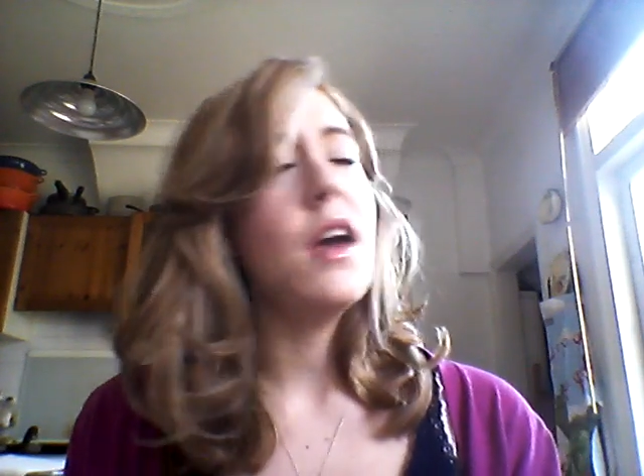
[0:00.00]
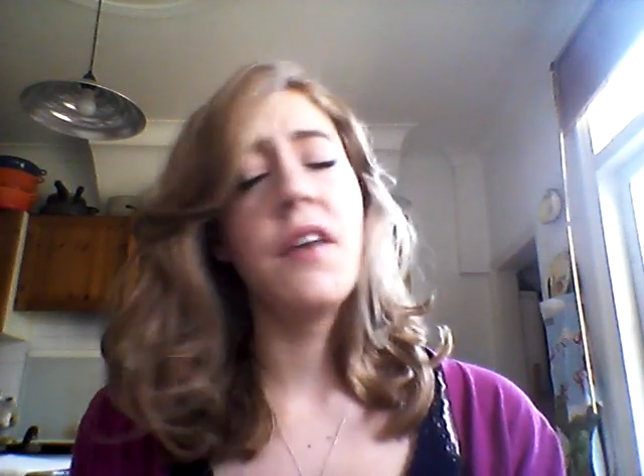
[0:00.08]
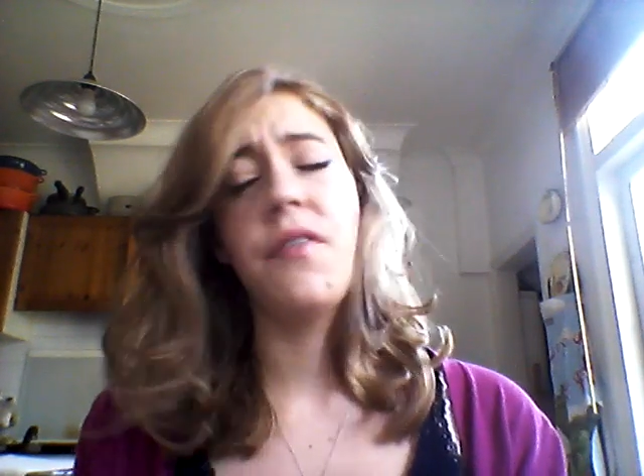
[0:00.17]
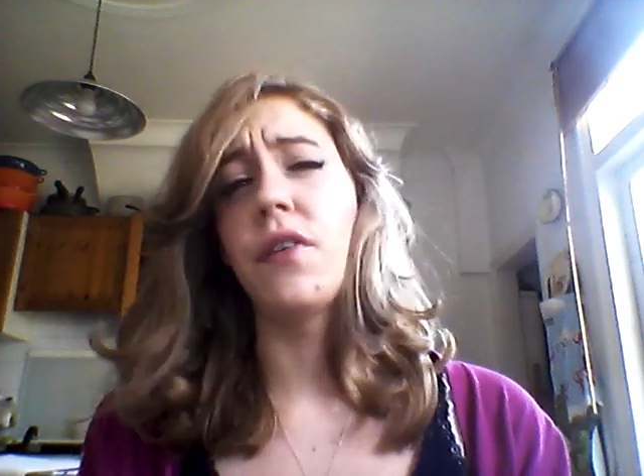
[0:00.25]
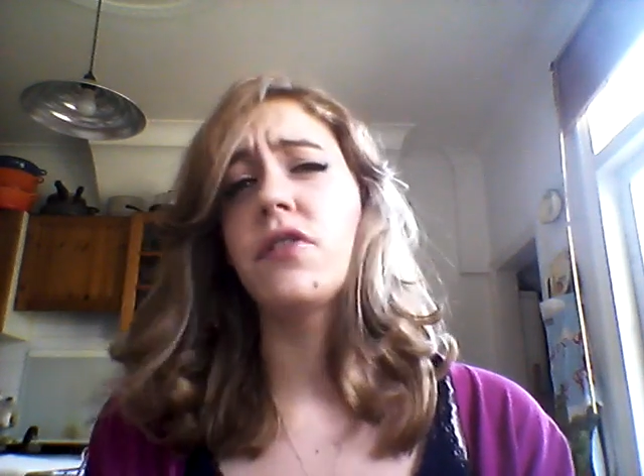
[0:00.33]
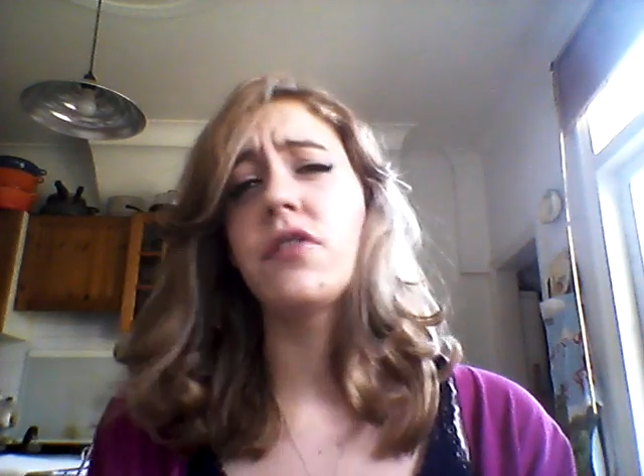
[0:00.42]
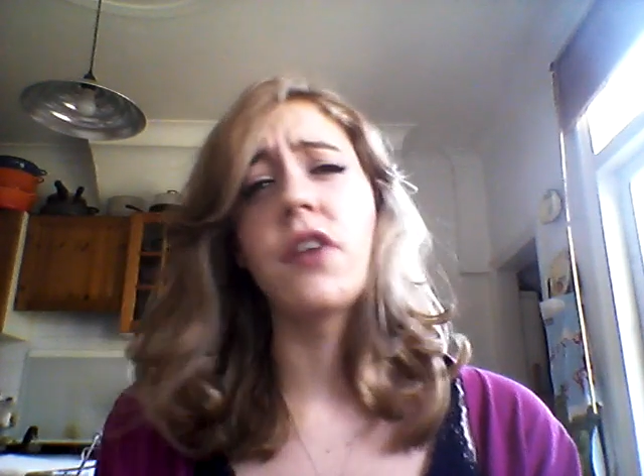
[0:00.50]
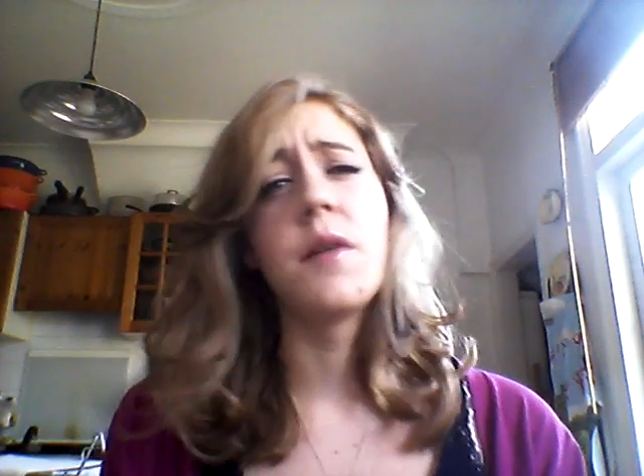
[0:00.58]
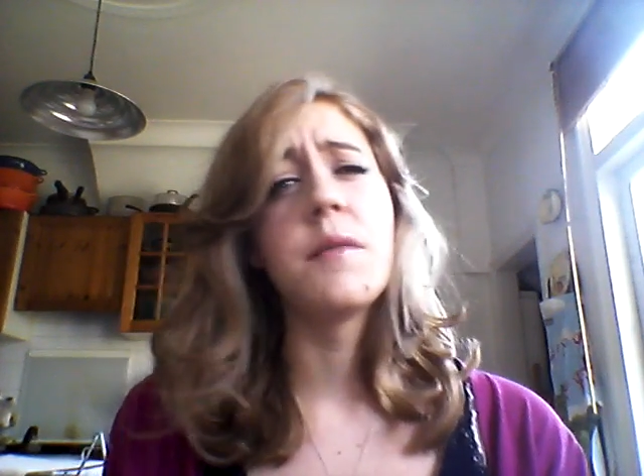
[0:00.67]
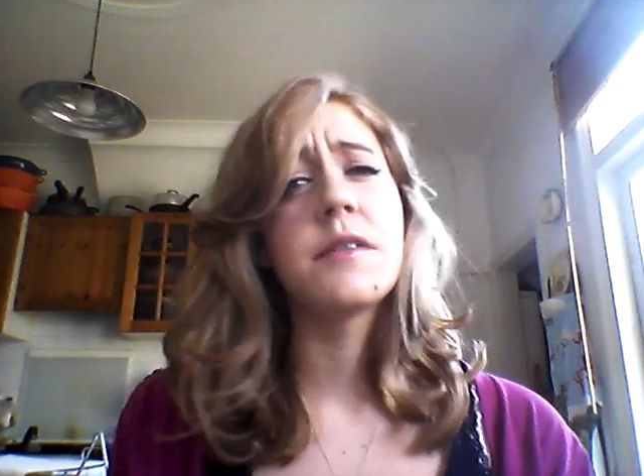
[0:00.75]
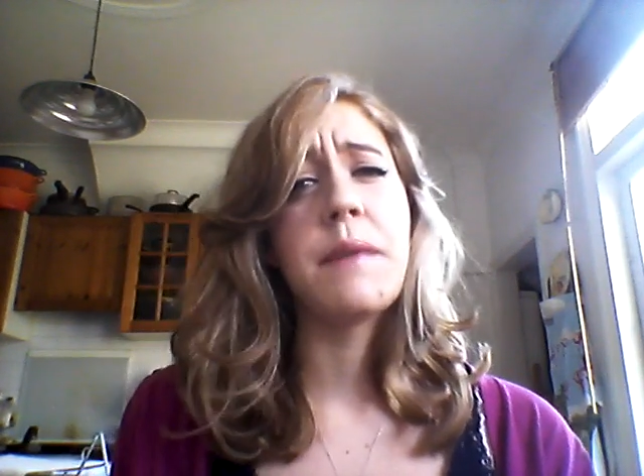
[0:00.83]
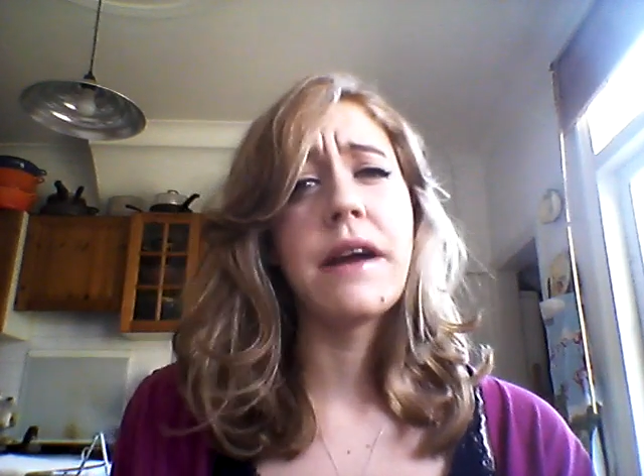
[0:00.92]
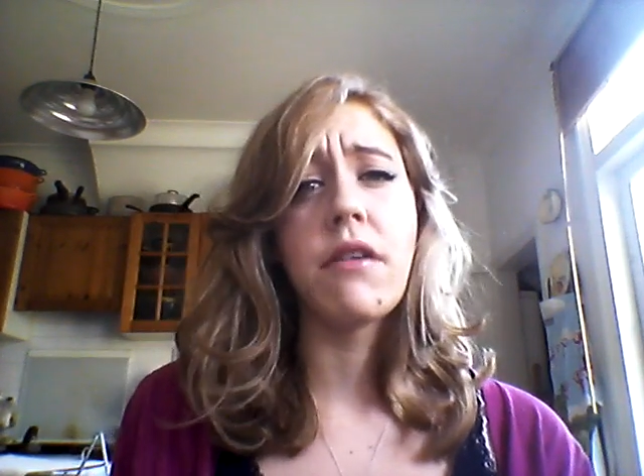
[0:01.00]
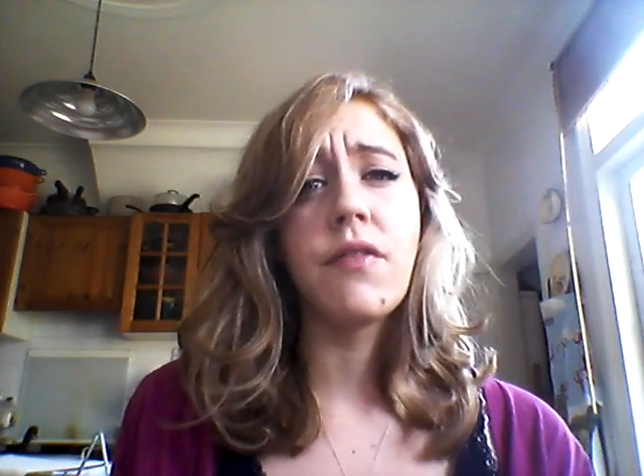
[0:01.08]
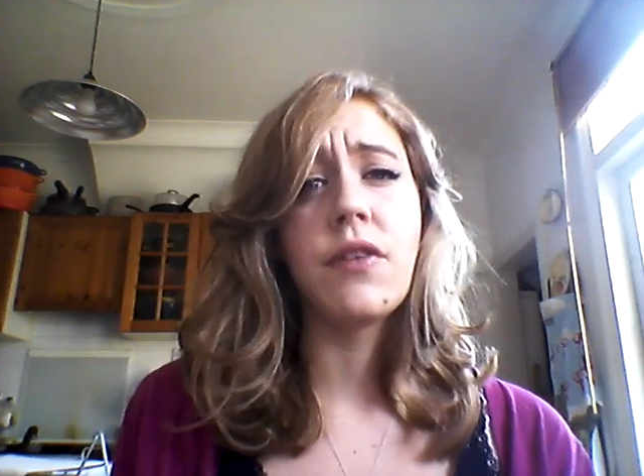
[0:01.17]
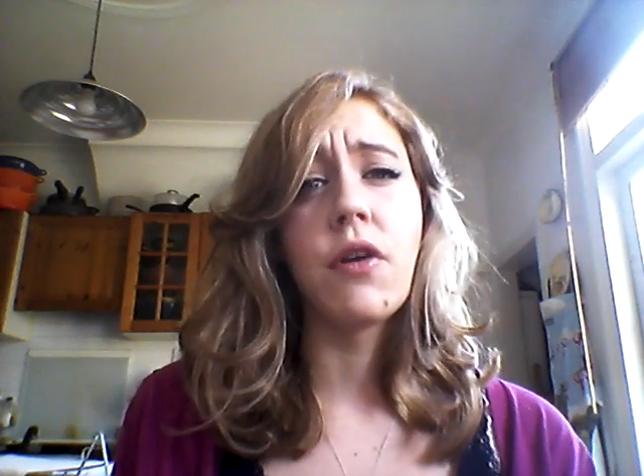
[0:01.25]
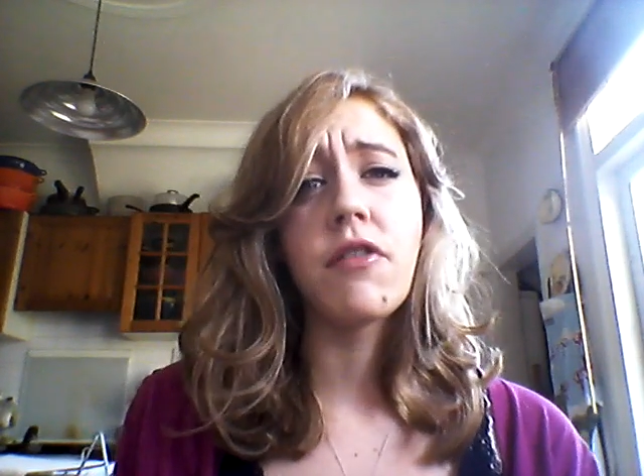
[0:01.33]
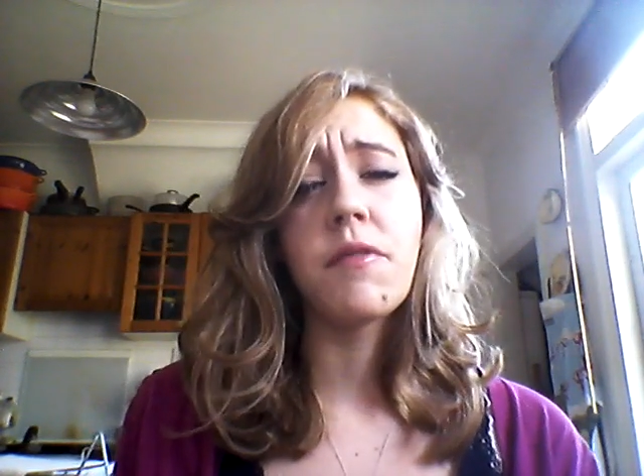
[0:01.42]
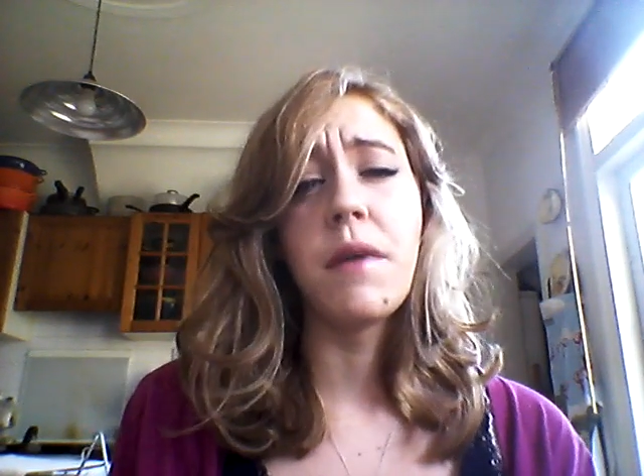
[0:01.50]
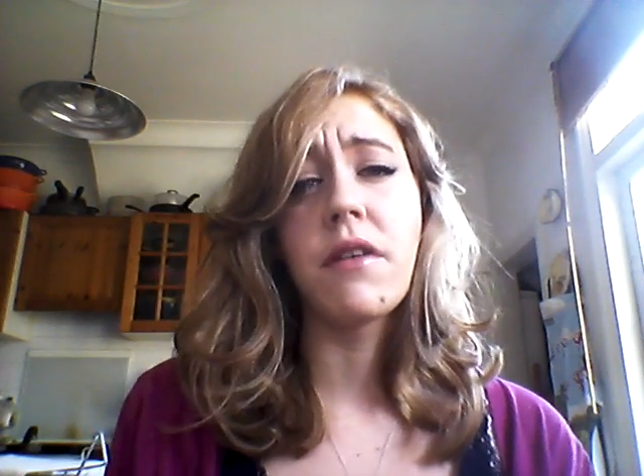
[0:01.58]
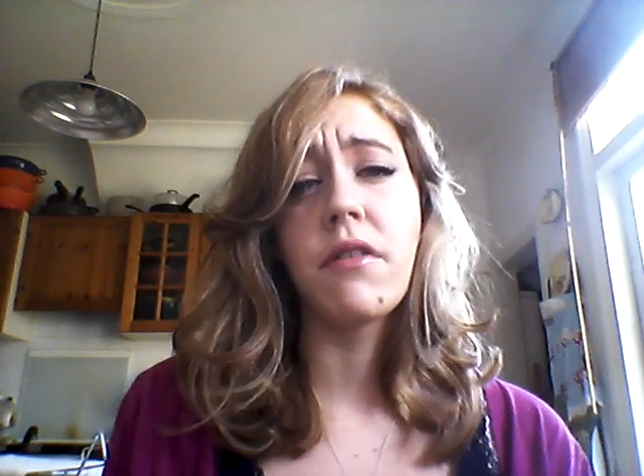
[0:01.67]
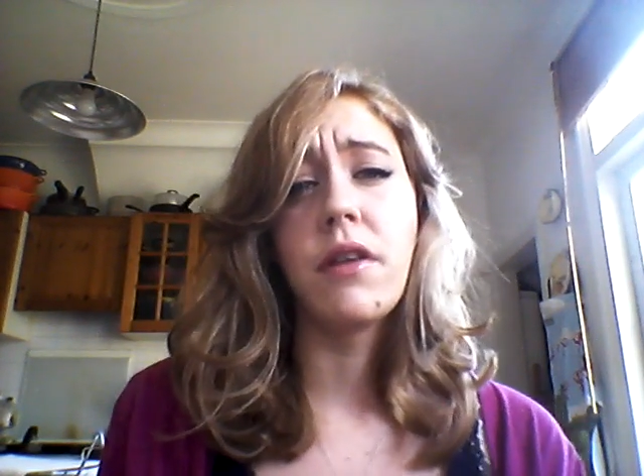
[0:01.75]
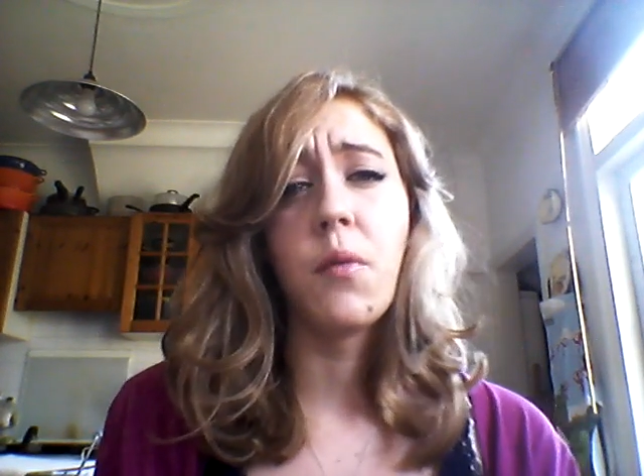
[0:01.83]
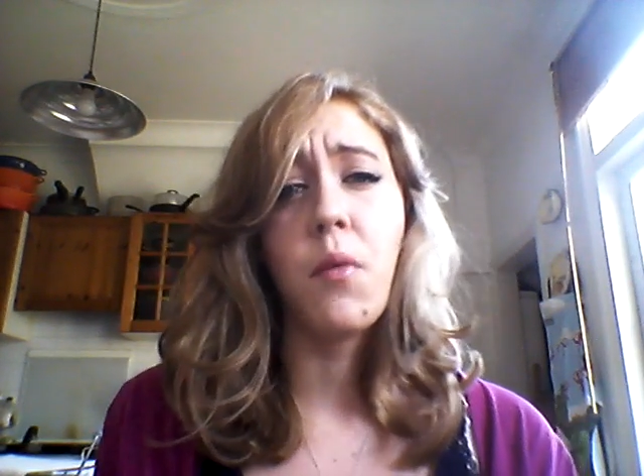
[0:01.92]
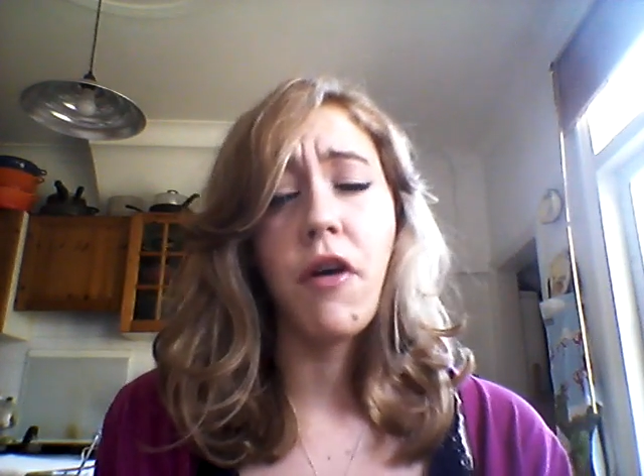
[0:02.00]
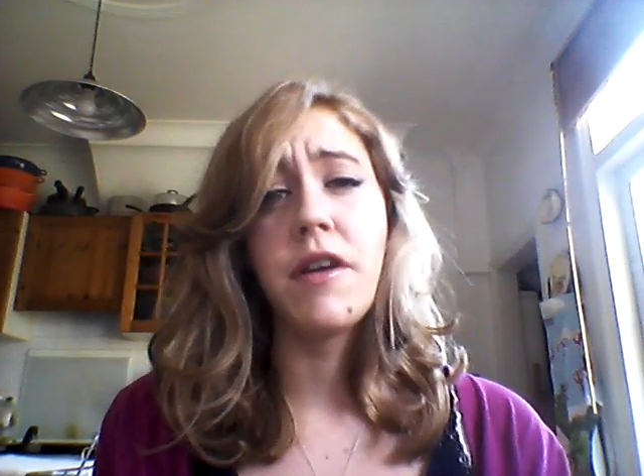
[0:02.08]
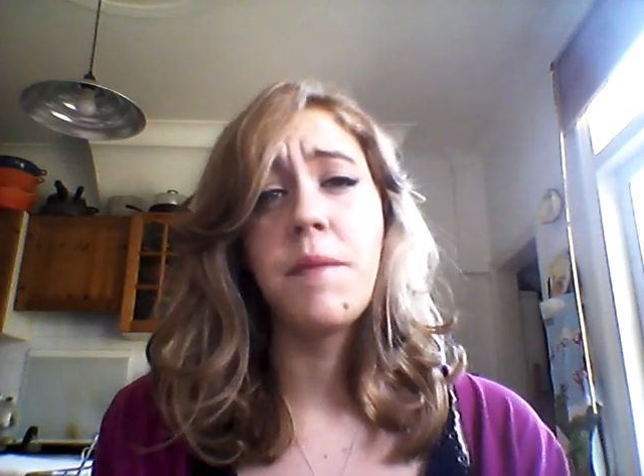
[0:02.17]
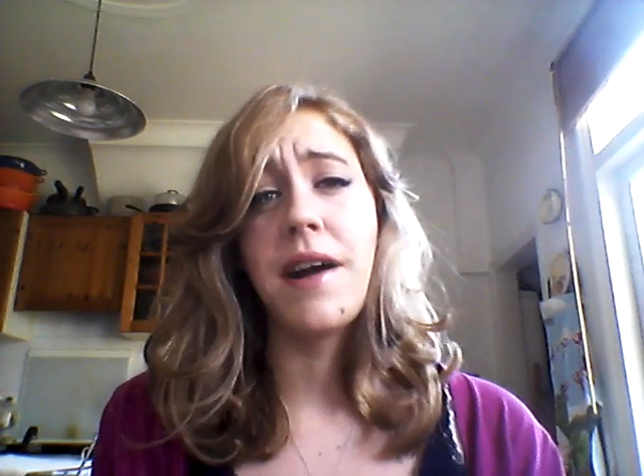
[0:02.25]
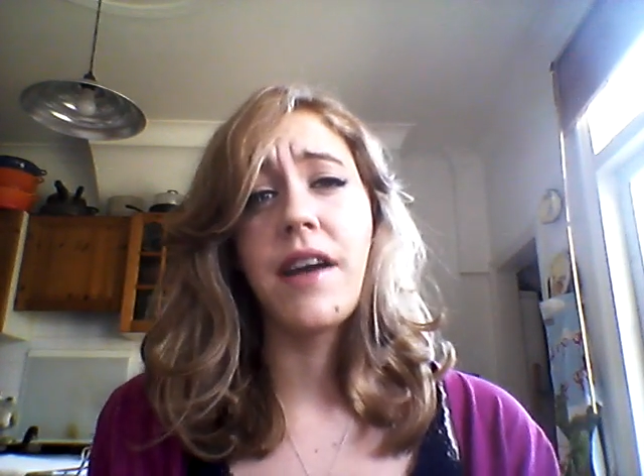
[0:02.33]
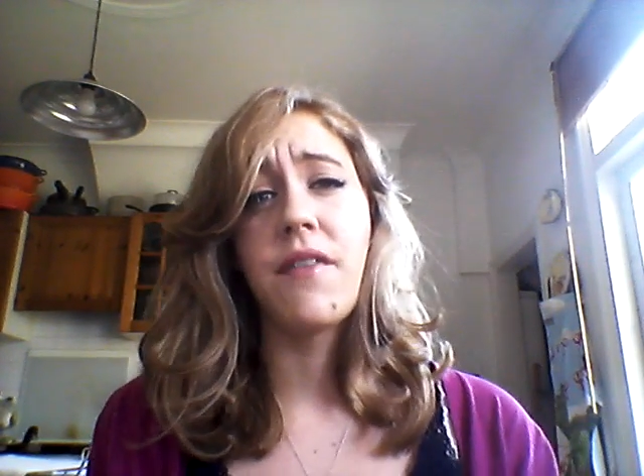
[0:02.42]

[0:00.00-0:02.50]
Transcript: I feel so much better. If you're a smoker and you're worried about